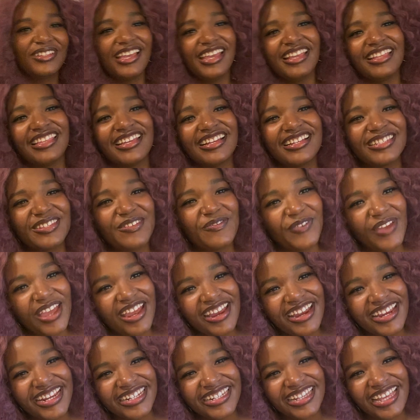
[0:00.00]
Like there's a
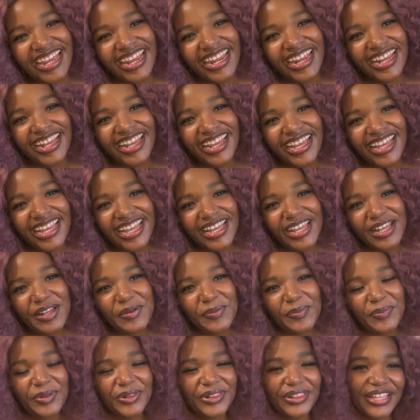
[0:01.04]
very like
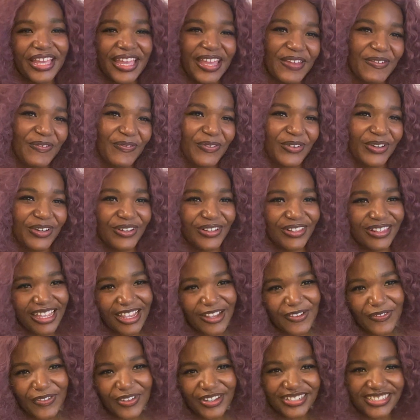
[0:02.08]
playful,
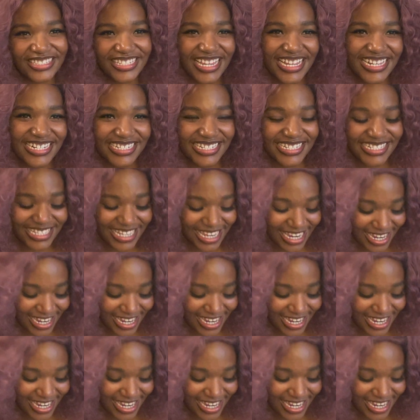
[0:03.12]
like flirtatious